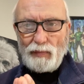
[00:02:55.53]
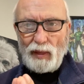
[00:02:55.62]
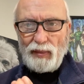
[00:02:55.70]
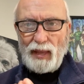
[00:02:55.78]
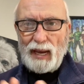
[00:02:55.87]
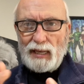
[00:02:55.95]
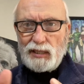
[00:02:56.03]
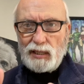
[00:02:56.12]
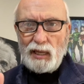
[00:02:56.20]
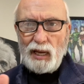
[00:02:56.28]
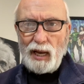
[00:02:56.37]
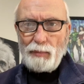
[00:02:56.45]

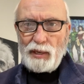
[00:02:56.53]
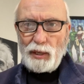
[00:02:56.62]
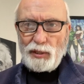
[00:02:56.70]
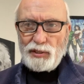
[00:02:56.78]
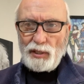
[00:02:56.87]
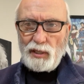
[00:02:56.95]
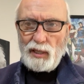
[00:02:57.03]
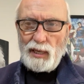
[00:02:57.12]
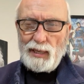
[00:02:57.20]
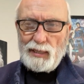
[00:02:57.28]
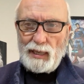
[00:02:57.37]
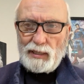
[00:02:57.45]
Thanks. I'm Harrison
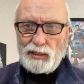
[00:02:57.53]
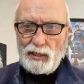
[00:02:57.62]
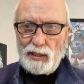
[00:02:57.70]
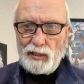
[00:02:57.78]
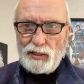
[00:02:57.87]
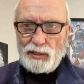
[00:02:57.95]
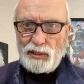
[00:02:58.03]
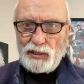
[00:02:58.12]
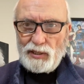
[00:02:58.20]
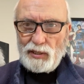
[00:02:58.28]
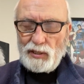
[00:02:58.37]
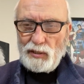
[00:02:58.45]
Klein. This
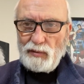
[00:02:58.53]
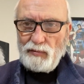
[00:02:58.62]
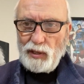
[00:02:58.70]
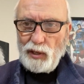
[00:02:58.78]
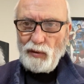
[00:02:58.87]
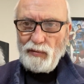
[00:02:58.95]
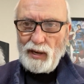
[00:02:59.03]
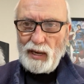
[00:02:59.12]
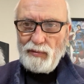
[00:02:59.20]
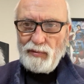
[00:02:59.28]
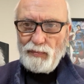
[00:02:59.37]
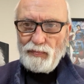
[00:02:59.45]
is video 5.